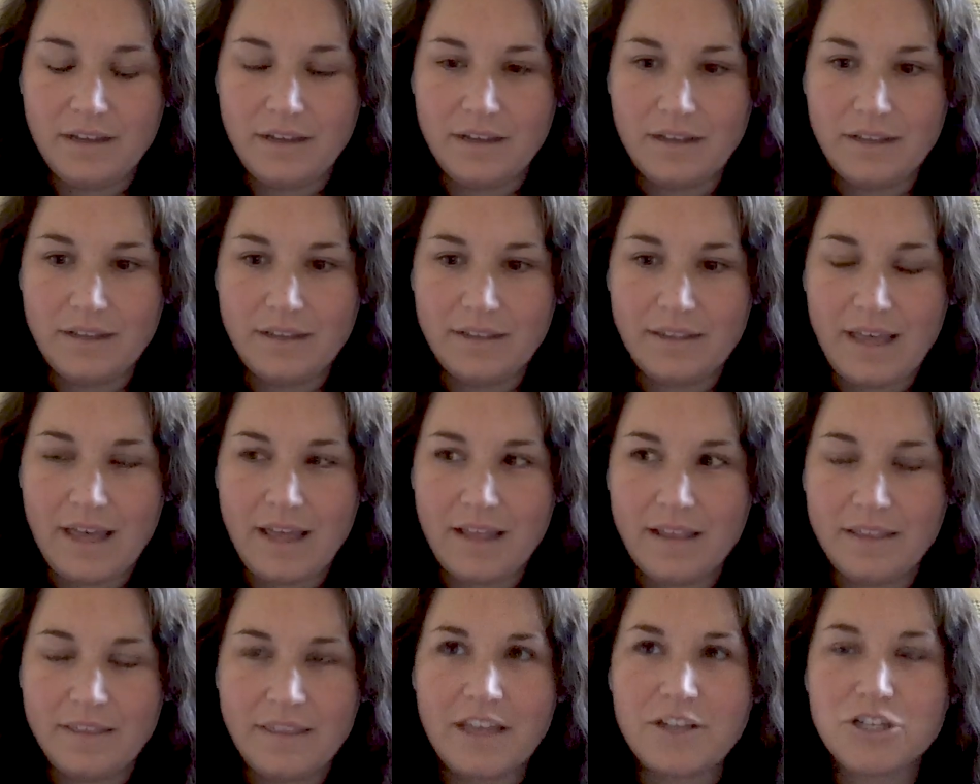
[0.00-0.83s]
uh,
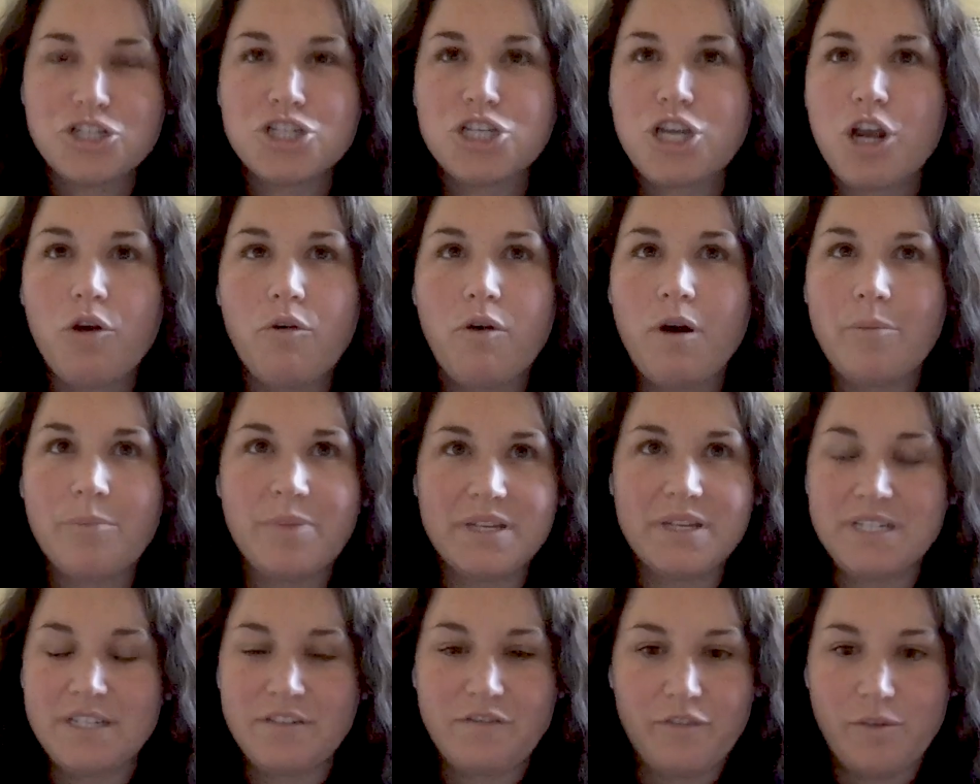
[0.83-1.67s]
that that show up
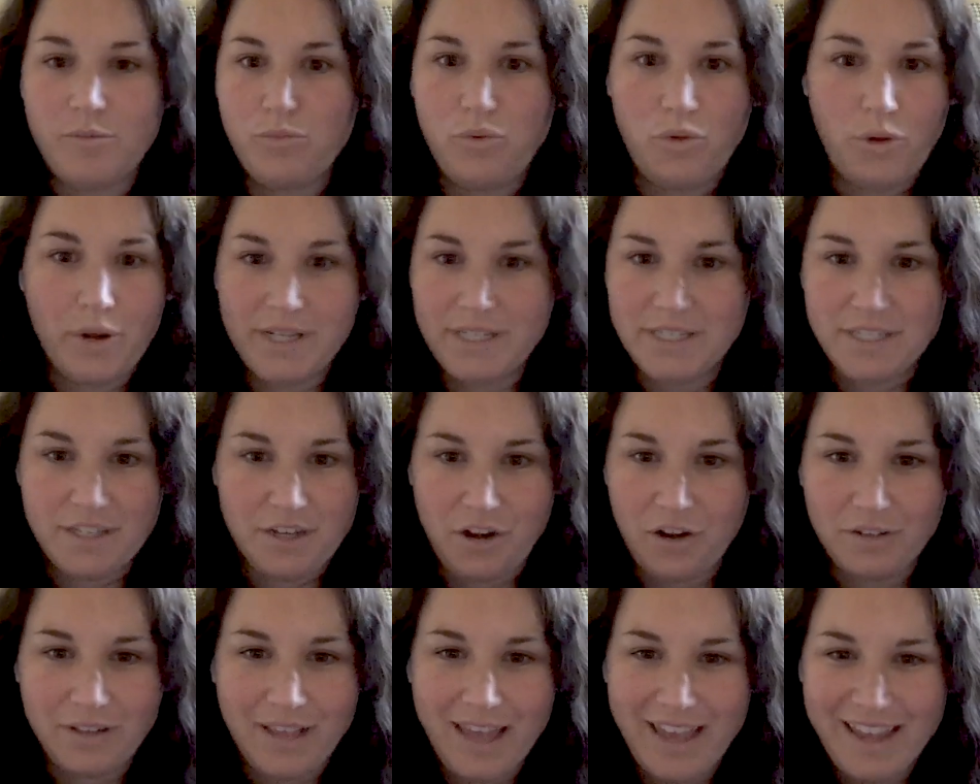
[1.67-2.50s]
at different points
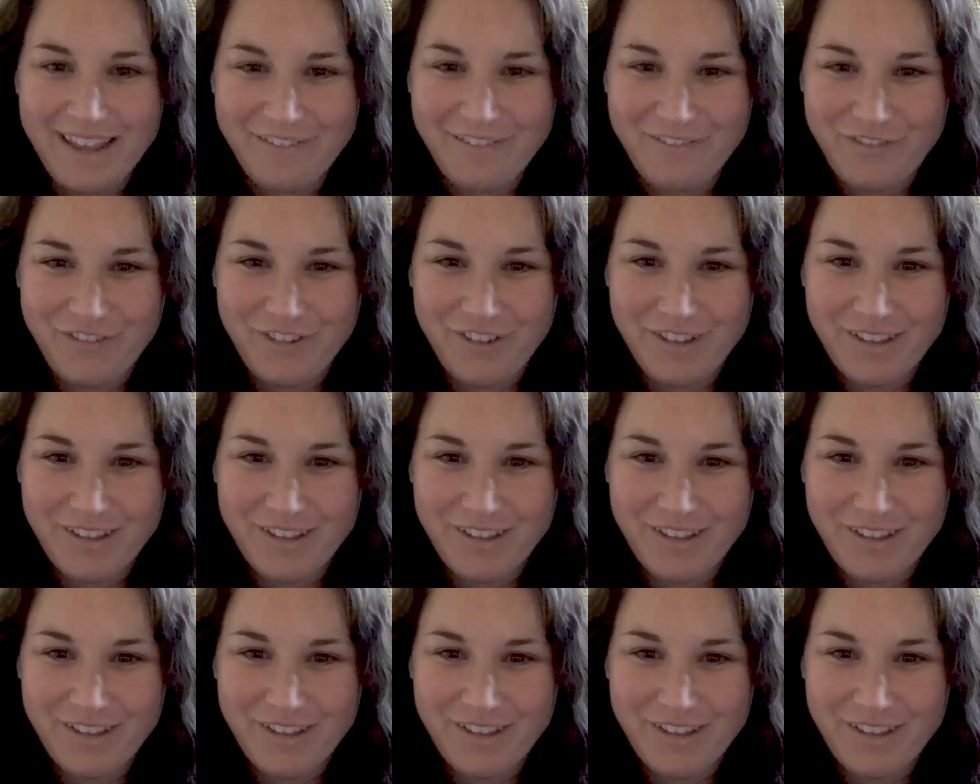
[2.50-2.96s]
in our life.